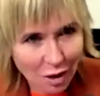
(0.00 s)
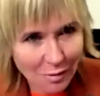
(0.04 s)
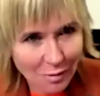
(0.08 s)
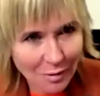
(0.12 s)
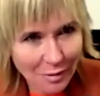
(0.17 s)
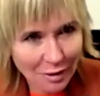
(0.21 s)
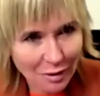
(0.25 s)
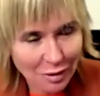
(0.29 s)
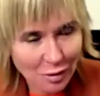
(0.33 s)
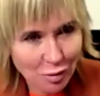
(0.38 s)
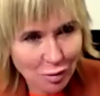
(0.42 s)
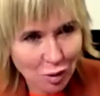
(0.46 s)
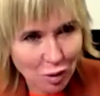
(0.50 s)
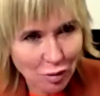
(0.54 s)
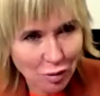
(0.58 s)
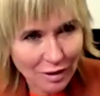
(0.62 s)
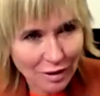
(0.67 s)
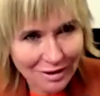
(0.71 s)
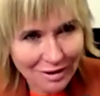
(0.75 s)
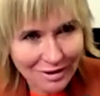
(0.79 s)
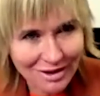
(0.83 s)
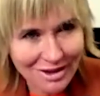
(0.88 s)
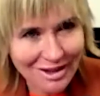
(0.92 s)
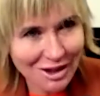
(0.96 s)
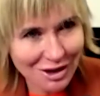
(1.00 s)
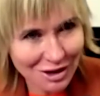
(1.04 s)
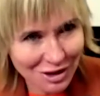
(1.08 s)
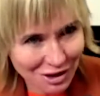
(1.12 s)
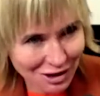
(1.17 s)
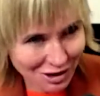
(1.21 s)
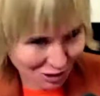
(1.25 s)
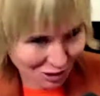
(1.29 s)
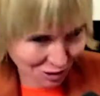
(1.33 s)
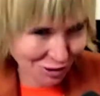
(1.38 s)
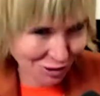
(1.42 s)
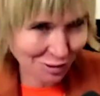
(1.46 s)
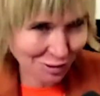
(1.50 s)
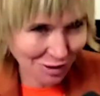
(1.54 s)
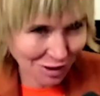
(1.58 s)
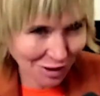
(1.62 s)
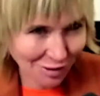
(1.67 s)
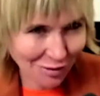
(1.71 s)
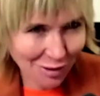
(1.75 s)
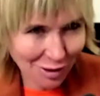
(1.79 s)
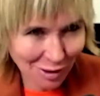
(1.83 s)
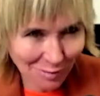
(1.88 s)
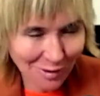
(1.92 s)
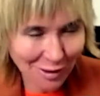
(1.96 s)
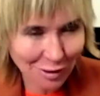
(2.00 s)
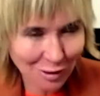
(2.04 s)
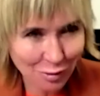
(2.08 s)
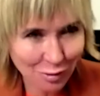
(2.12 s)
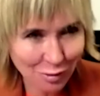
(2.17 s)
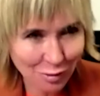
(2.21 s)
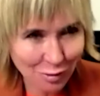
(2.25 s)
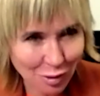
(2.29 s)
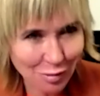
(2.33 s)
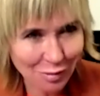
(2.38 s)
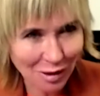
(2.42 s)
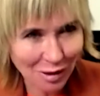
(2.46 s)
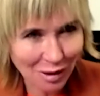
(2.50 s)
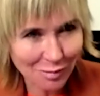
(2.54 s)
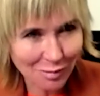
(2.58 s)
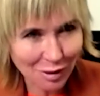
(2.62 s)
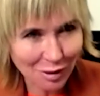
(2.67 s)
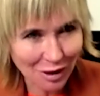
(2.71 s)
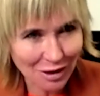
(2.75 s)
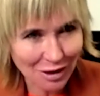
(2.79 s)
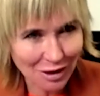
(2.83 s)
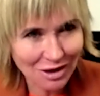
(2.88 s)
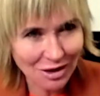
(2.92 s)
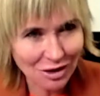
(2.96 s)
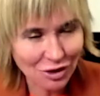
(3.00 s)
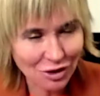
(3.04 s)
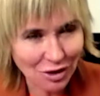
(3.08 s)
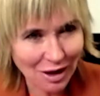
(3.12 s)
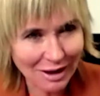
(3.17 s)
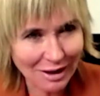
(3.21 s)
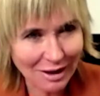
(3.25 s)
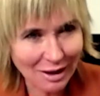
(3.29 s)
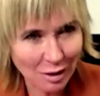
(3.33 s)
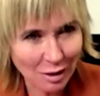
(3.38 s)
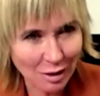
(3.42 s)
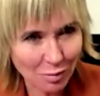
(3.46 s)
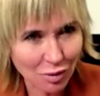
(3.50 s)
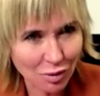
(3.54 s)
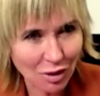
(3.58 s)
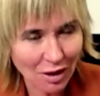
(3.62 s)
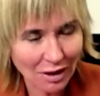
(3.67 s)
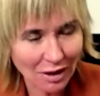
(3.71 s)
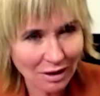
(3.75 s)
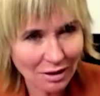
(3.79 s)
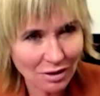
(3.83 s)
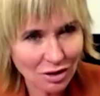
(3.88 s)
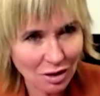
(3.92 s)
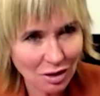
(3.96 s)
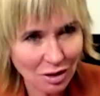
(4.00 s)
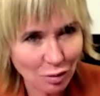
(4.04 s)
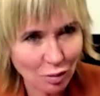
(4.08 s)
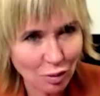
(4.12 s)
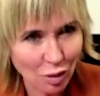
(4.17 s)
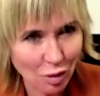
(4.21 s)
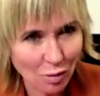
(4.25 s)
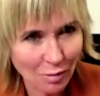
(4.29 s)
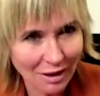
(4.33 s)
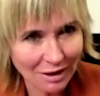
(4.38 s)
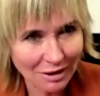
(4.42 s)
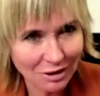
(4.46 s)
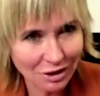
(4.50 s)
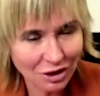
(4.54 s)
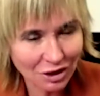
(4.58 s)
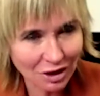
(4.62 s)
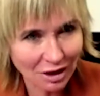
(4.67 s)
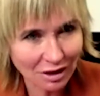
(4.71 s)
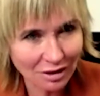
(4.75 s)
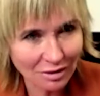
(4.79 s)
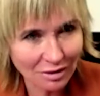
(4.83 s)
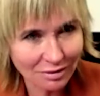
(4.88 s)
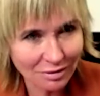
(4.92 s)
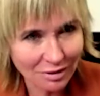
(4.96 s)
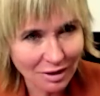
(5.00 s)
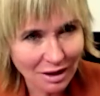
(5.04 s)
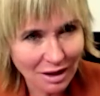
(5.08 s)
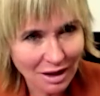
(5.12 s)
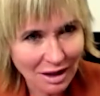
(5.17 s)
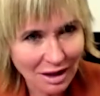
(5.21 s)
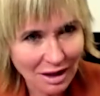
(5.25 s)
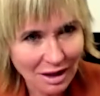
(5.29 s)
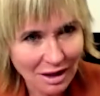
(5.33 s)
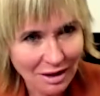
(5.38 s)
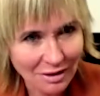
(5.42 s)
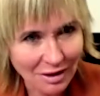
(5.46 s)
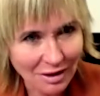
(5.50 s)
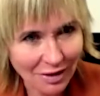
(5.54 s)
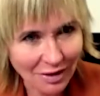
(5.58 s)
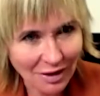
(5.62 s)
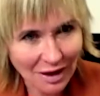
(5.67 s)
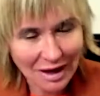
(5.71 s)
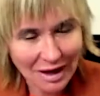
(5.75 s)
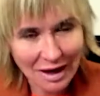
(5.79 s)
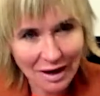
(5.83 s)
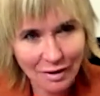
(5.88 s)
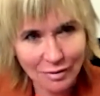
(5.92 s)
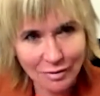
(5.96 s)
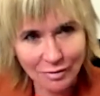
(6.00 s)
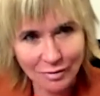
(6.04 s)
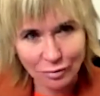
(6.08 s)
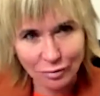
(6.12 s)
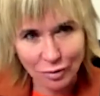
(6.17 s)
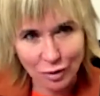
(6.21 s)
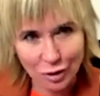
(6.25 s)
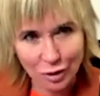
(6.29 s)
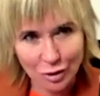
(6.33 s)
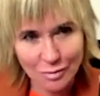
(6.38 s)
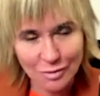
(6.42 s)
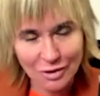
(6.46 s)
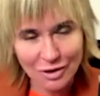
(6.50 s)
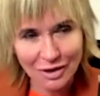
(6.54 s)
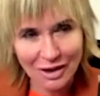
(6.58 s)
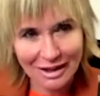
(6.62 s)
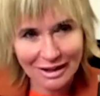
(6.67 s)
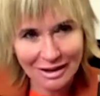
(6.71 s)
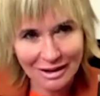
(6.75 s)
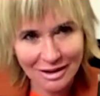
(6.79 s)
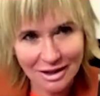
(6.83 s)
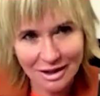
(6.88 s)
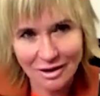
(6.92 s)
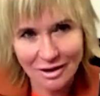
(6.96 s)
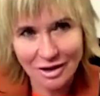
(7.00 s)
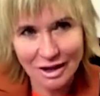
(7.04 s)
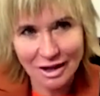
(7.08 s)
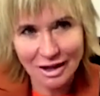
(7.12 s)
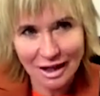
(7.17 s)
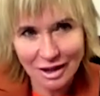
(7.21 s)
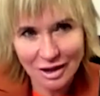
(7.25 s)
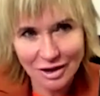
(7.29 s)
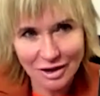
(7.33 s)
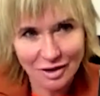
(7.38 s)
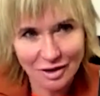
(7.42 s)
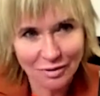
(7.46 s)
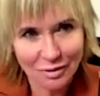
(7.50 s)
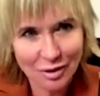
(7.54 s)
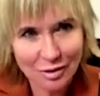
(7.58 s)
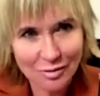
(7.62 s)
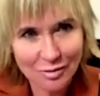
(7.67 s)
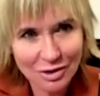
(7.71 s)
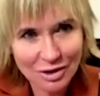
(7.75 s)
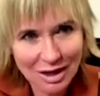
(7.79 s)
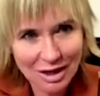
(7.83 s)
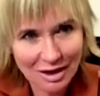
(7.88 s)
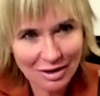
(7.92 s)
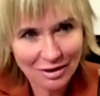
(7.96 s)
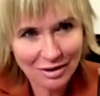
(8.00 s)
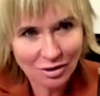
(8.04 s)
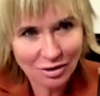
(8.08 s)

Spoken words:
about the Walmart? Is this true, what I've heard about the Walmart process, trying to get a product on a Walmart shelf? That they have rooms, like interrogation rooms down the